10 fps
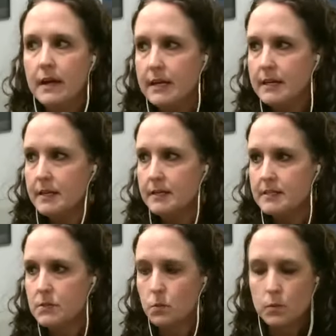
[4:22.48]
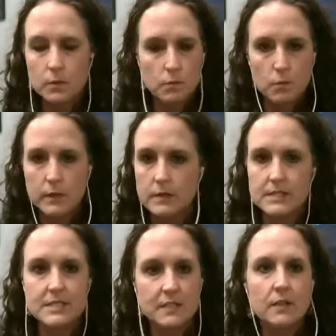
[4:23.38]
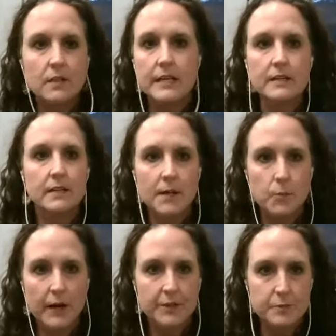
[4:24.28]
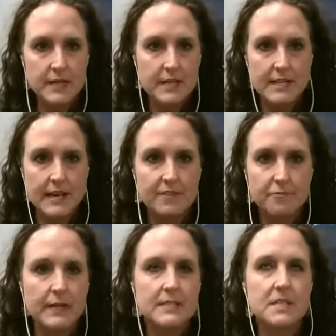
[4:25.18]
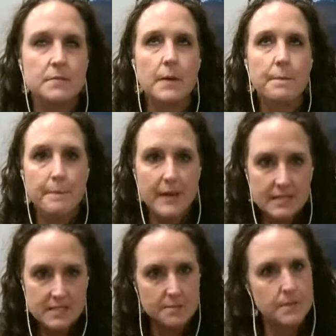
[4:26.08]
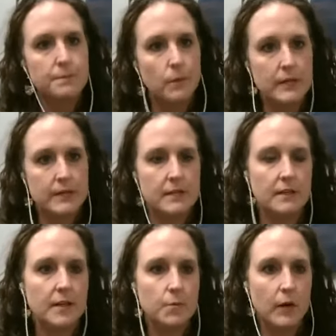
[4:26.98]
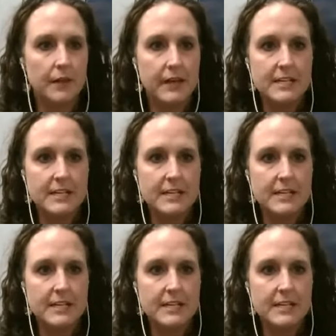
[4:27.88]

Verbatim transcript: and we're, we're still in Club Wealth because I have met some amazing people within Club Wealth.